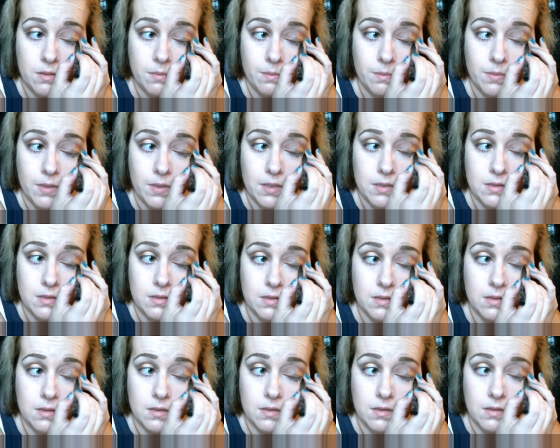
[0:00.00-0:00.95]
but
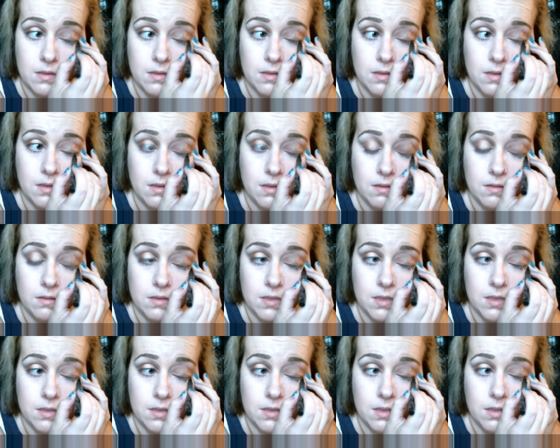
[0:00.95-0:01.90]
you know, it's
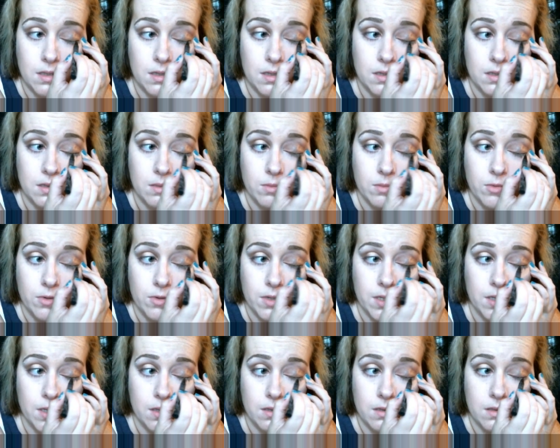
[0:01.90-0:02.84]
6 o'clock in the
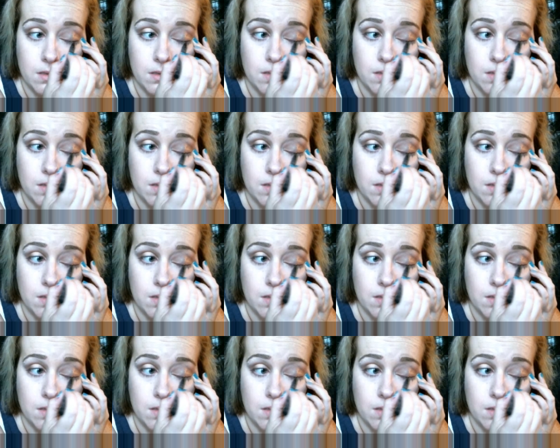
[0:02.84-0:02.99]
morning.